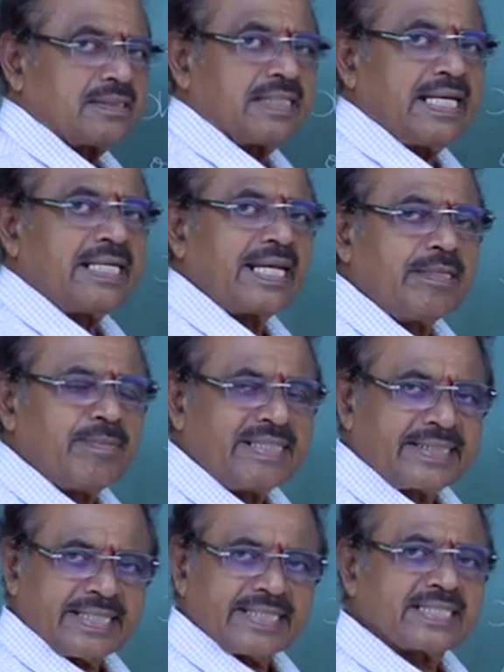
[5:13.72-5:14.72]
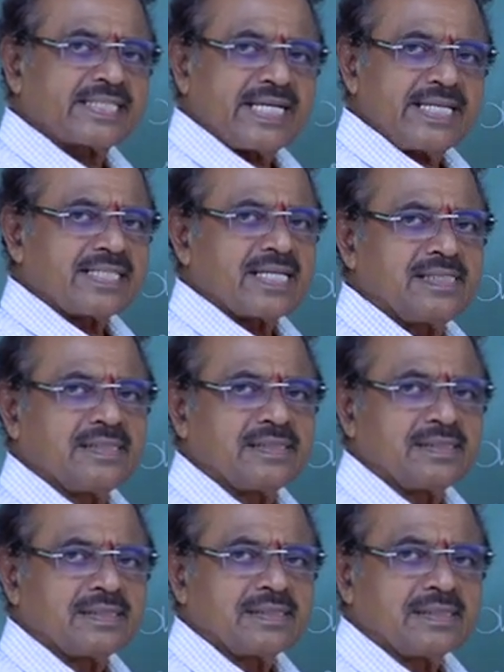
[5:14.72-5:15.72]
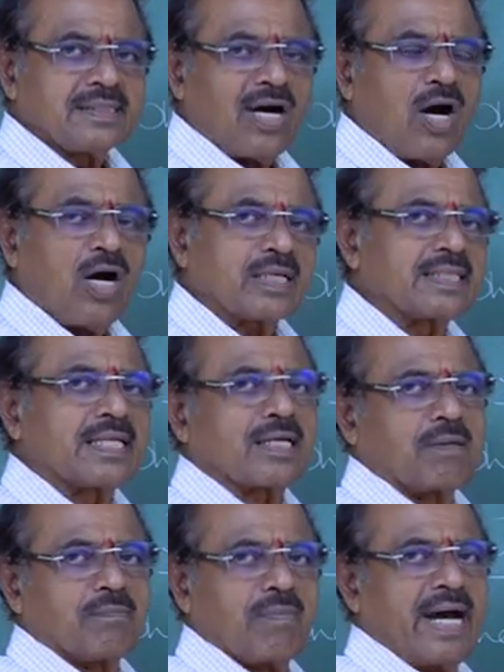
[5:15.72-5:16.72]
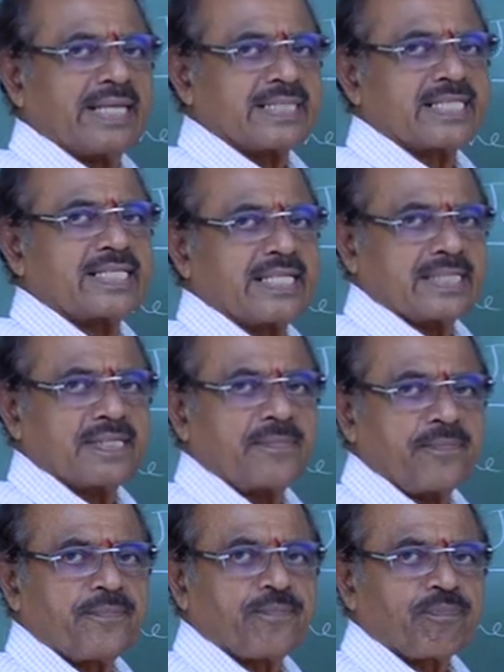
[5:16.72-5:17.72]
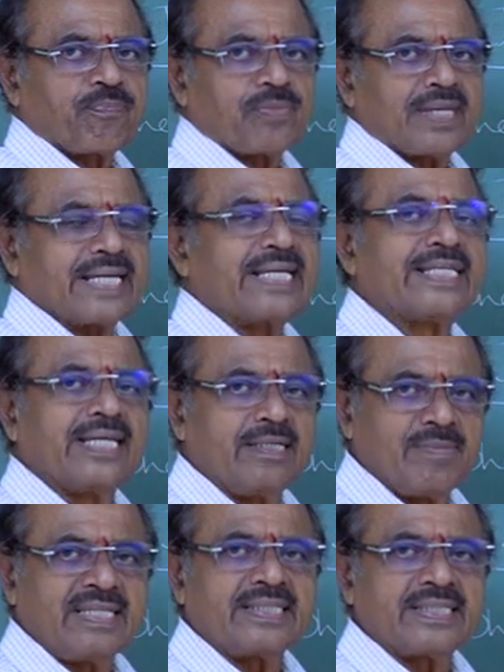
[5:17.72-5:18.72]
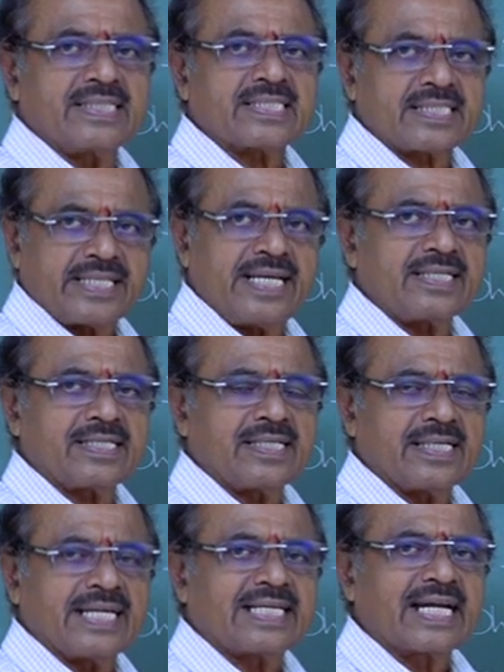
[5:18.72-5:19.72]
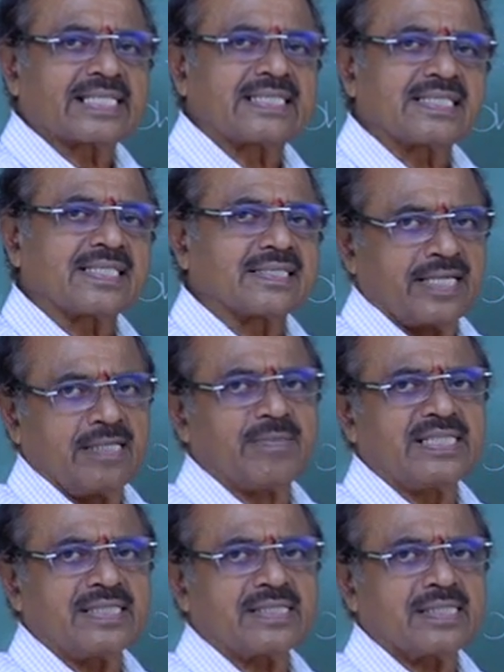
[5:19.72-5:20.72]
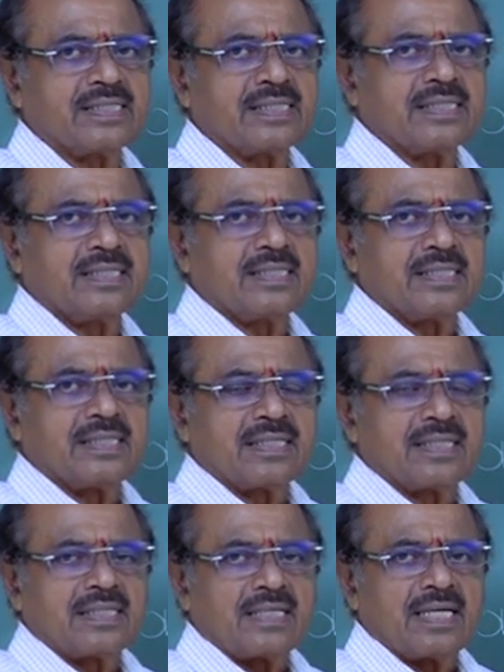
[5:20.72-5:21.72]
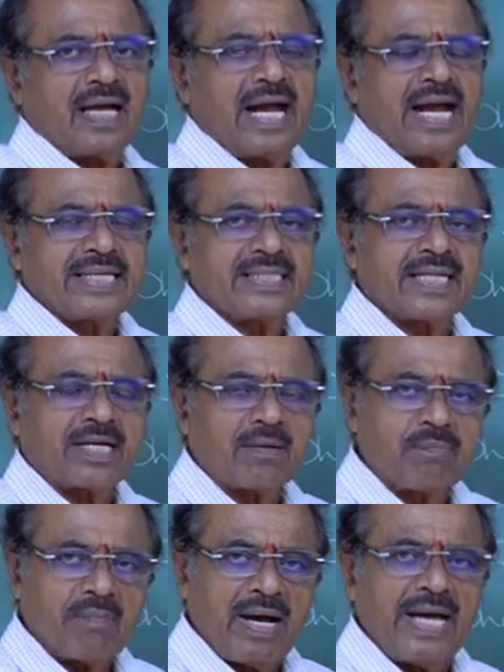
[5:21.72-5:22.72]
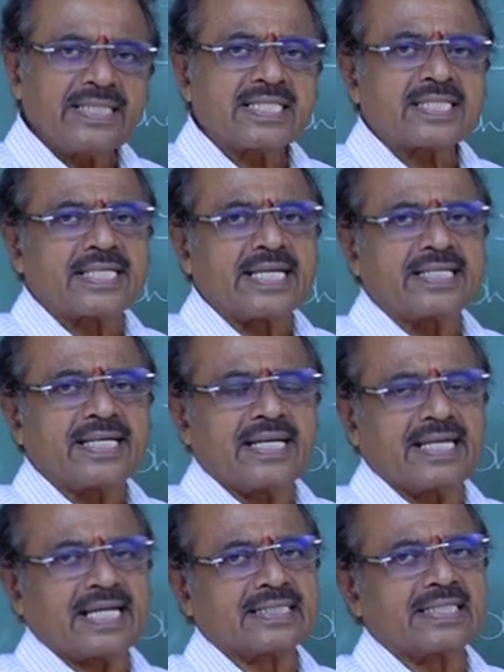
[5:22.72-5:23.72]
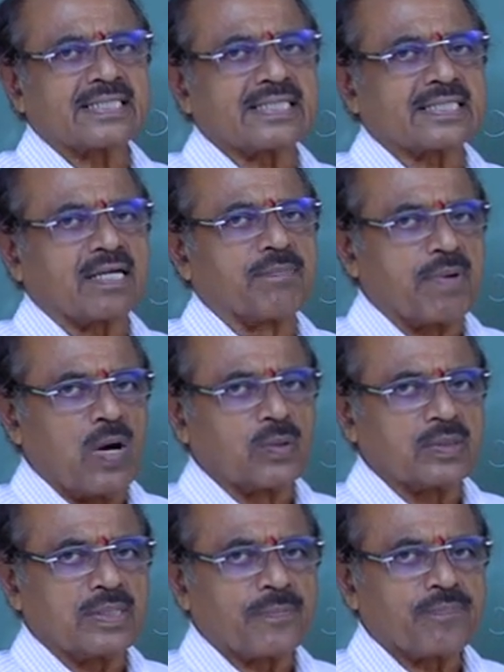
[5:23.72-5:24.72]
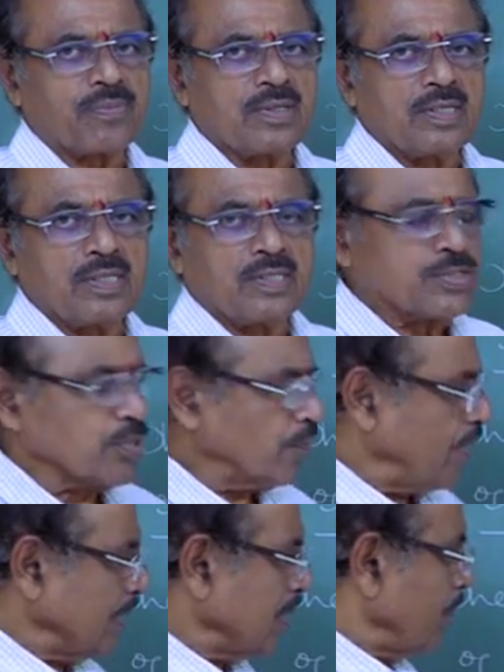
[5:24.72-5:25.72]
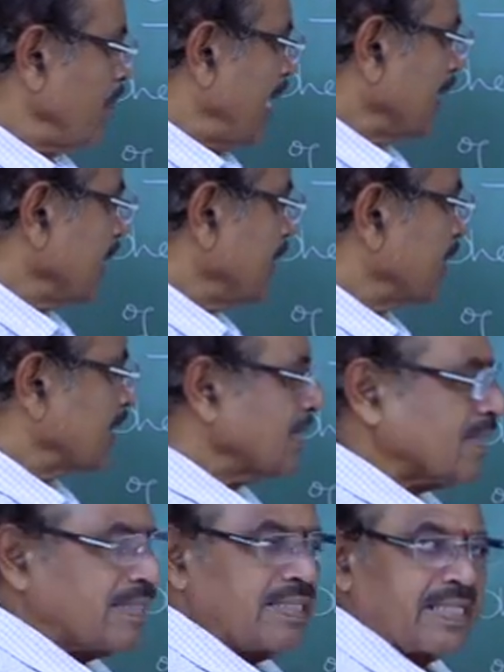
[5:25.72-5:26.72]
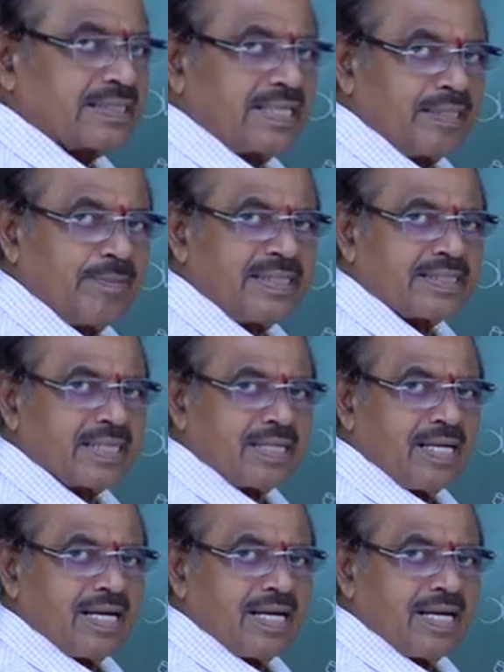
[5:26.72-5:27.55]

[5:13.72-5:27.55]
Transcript: in elementary state or in the combined state. In the elementary state it exists as element, and in the combined state it exists as compound. So when the matter is existing as element,